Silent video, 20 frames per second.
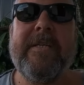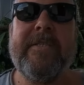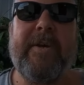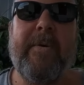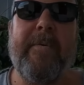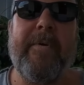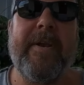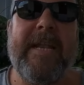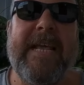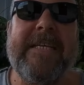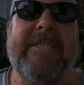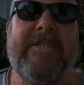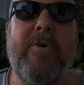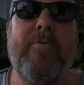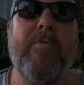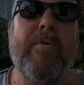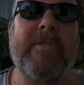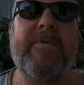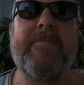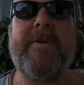So unless
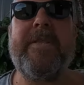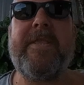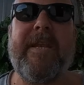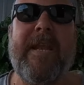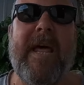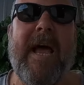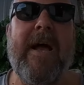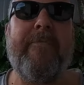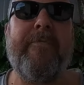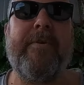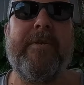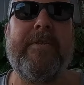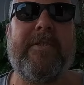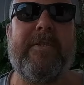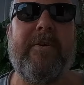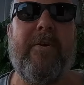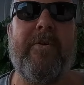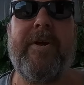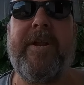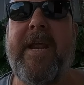you want to be the
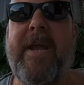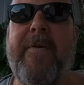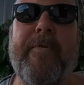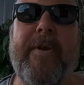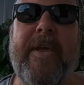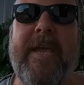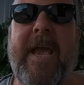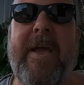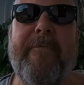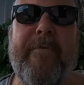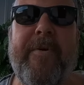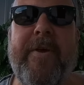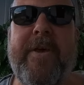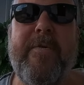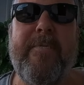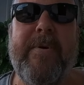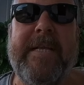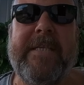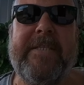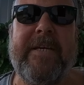laughingstock at every cafe
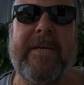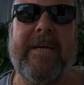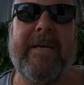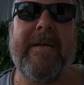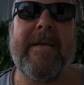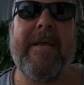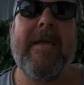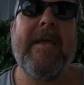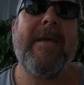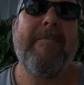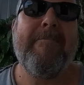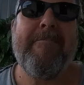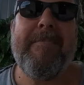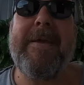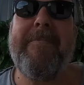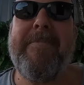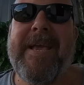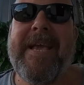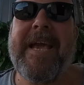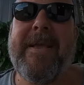you enter,
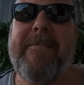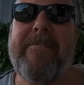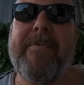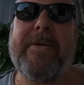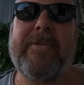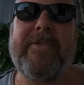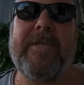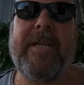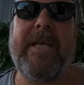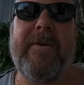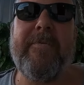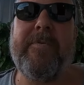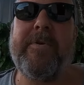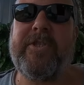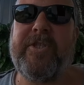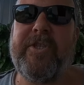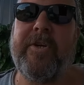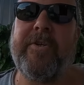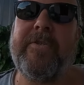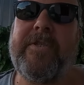maybe keep those
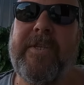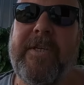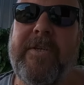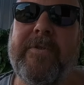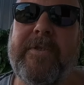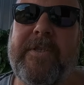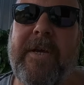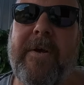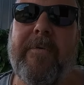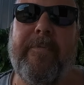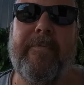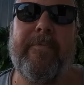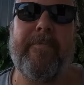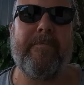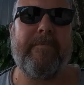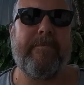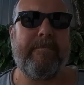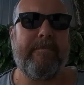language jokes to yourself.